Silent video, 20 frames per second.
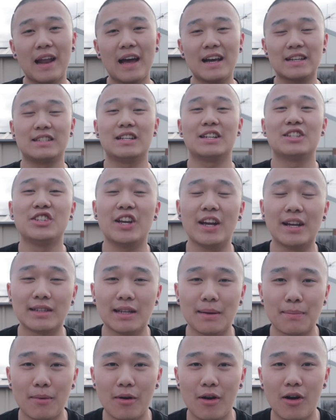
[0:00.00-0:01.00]
last checked
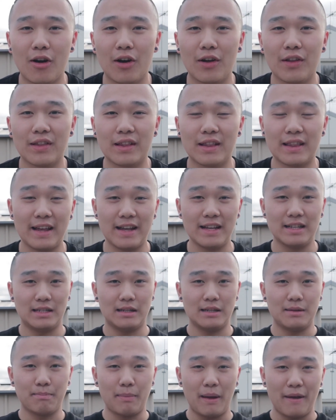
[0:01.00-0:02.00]
up on
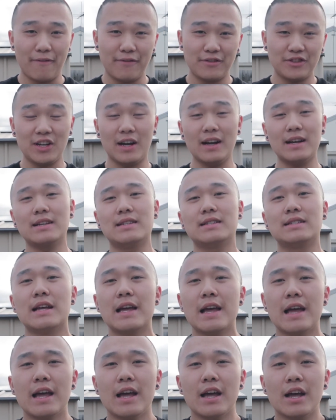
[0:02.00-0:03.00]
these beef chucks.
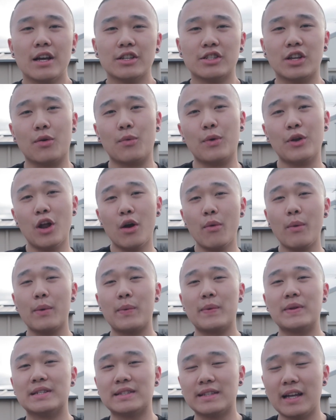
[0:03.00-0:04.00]
So we know
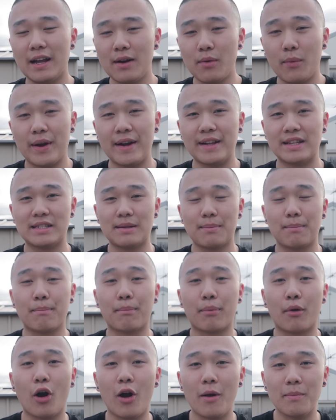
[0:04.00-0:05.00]
when it's done, when it's
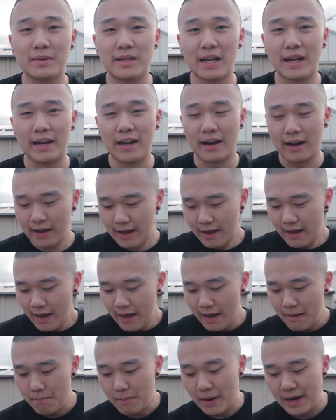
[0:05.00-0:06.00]
probe tender,
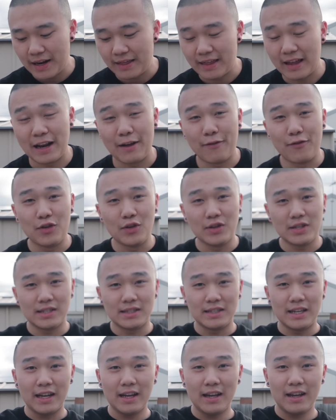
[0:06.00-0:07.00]
meaning that if you
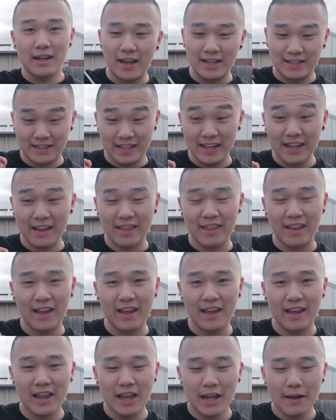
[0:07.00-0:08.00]
stick a stick in
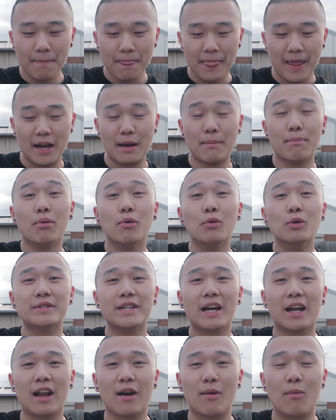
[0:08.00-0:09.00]
there and it pulls
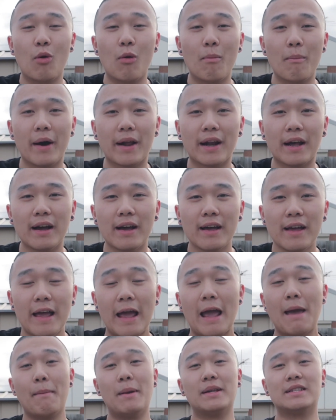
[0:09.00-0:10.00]
out like warm butter,
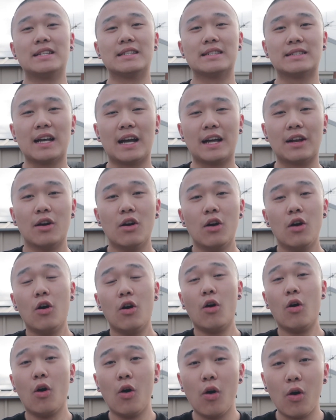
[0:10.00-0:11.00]
it means it's done.
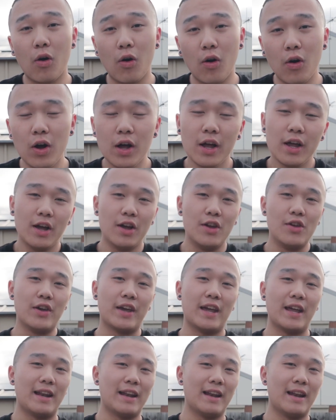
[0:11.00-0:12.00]
Or you
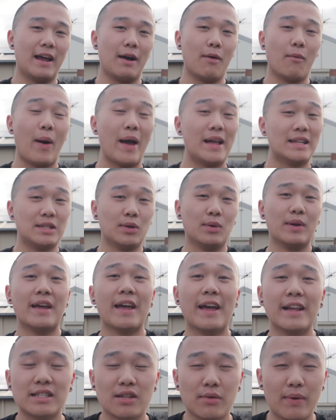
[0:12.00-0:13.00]
can wait until it
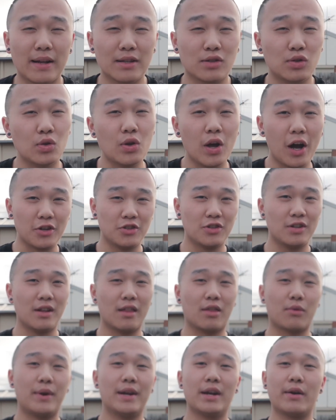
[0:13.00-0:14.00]
hits around
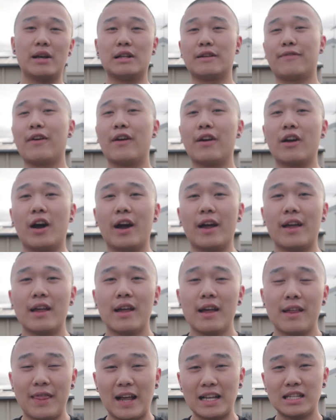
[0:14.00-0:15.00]
203 degrees Fahrenheit.
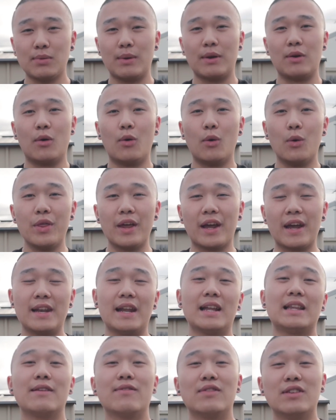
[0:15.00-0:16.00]
That's when all the
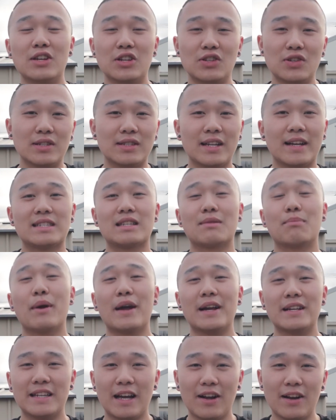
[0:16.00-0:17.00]
connective tissue starts to
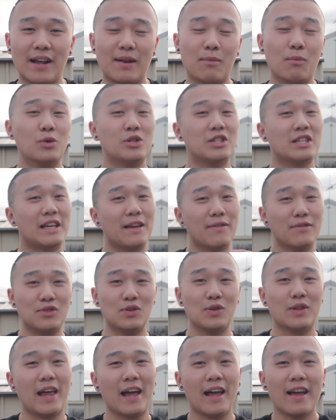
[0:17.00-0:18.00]
break down, and which gives
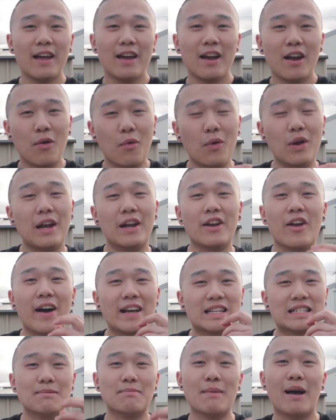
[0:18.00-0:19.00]
you that really
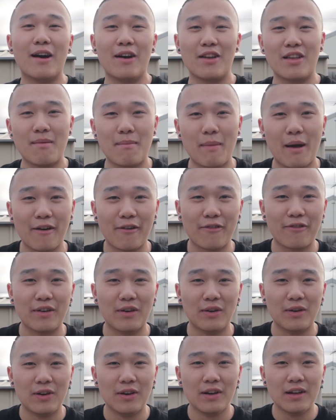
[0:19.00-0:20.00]
nice melt in your mouth
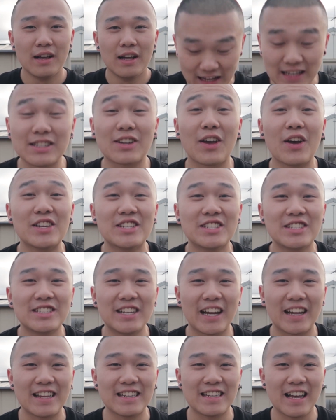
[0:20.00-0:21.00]
feel. Let's go
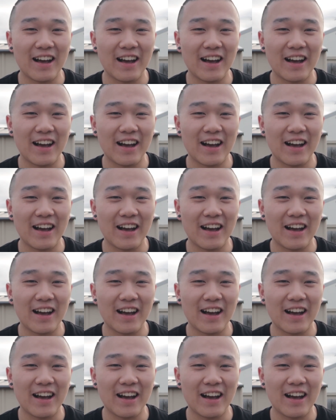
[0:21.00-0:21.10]
check this